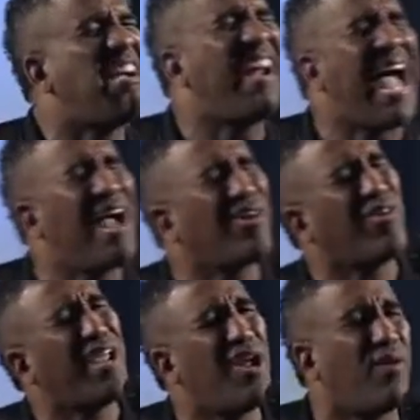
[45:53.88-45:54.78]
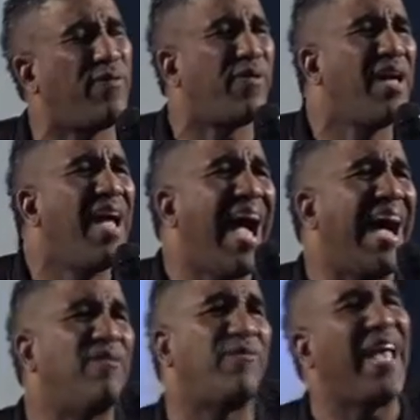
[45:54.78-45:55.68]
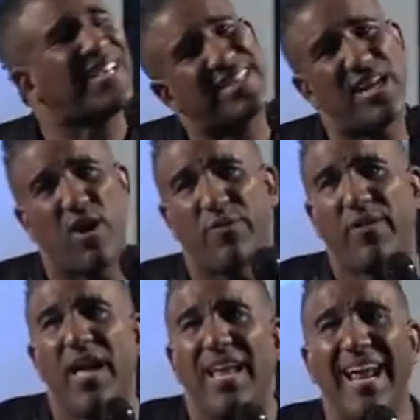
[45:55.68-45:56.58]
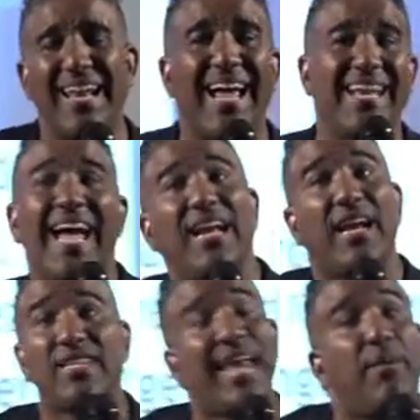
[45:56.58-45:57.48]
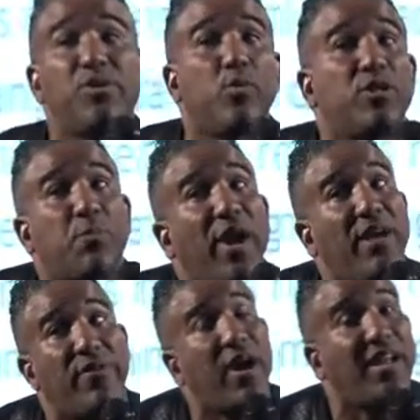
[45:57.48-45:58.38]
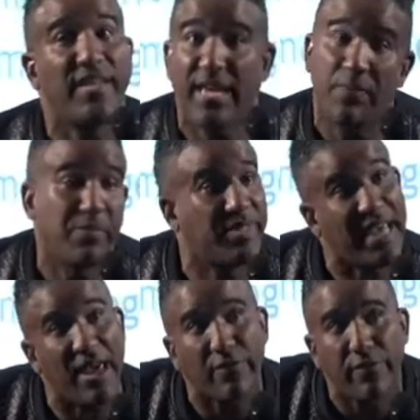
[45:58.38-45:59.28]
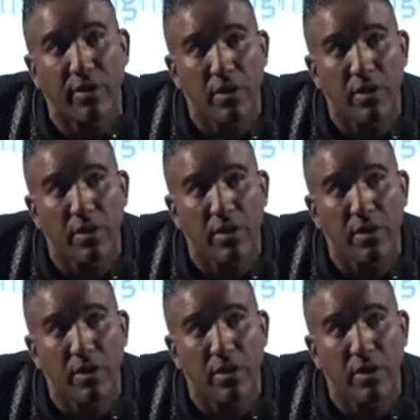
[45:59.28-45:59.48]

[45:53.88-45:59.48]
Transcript: got angry enough and vexed enough that Samson was praying for God to keep him safe?